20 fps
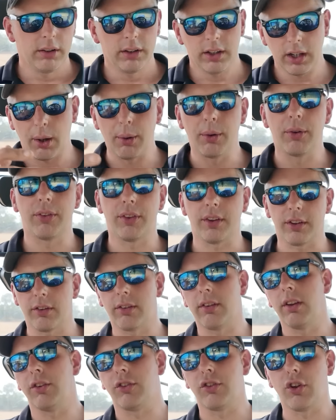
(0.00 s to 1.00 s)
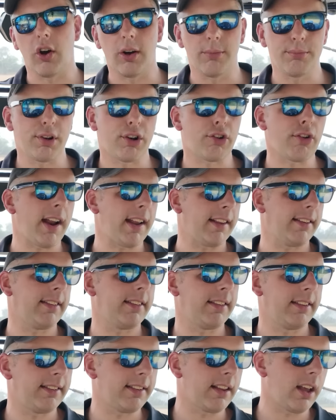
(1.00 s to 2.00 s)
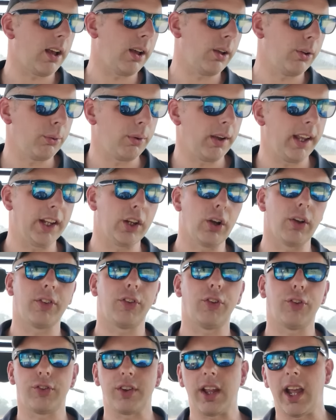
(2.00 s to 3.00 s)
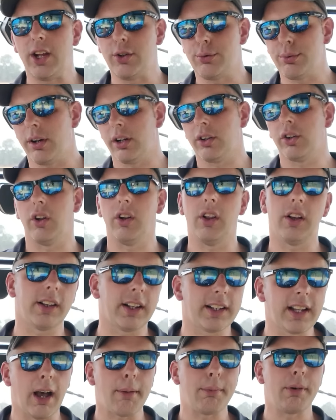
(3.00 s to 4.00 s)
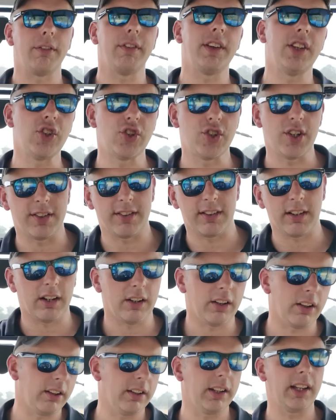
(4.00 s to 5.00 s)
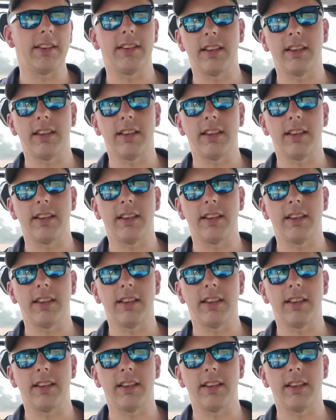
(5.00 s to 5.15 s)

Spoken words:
as time progressed. So it got to the stage where I got like a couple of inches, and I was like,